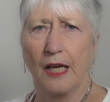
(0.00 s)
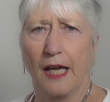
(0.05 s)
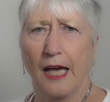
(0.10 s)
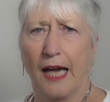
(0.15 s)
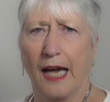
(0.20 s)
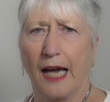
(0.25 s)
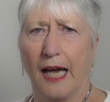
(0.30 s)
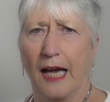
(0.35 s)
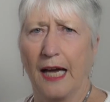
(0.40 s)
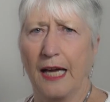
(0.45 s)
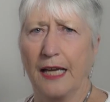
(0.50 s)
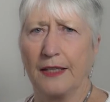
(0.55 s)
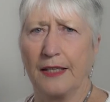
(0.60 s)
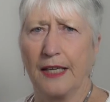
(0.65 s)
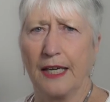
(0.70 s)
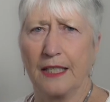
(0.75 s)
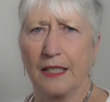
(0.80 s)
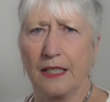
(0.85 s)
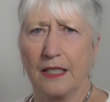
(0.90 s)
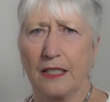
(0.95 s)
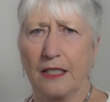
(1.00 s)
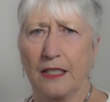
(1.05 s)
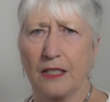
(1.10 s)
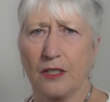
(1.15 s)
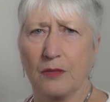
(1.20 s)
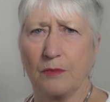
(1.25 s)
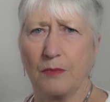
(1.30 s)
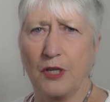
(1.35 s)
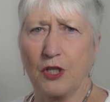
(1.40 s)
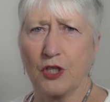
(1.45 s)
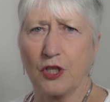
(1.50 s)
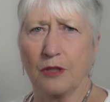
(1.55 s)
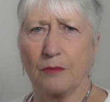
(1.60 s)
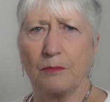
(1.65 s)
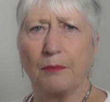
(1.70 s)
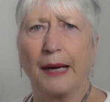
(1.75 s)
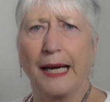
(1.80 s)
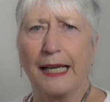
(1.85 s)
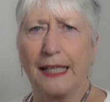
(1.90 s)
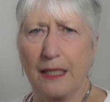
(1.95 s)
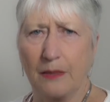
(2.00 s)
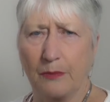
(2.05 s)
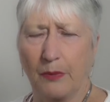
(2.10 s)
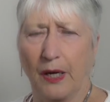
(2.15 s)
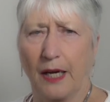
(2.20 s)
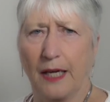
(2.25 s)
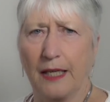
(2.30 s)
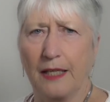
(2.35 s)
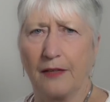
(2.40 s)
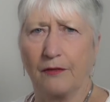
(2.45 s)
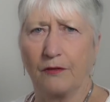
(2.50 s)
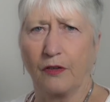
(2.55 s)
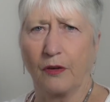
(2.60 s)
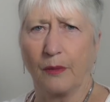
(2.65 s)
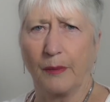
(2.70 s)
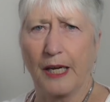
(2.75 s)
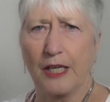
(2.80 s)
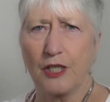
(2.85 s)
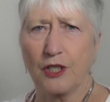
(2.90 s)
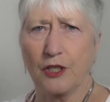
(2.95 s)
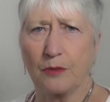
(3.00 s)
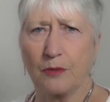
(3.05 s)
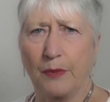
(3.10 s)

and that is measured mainly by inflammation